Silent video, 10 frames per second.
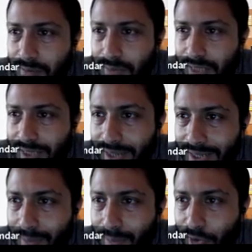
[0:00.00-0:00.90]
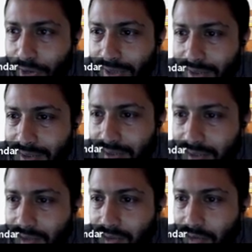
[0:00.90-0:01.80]
pick random points
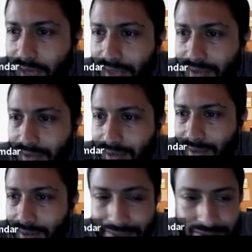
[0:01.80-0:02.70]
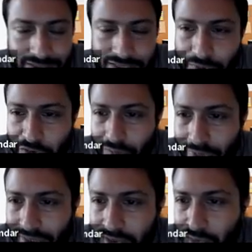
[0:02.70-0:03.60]
where x is between
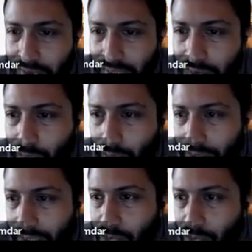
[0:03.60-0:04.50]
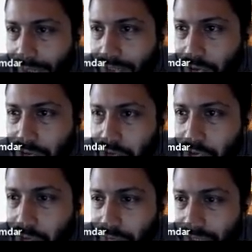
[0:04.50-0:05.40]
minus 1 and 1 and y is also
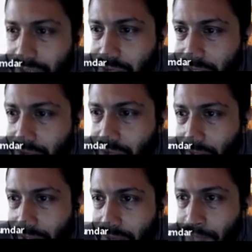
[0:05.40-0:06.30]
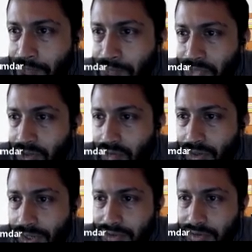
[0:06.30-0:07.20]
between minus 1 and 1
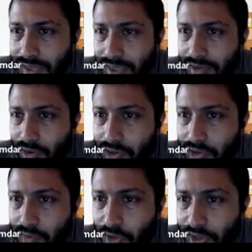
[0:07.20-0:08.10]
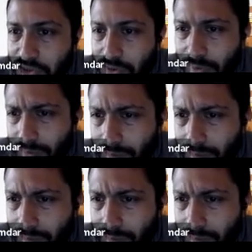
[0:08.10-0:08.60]
right so then all your points will be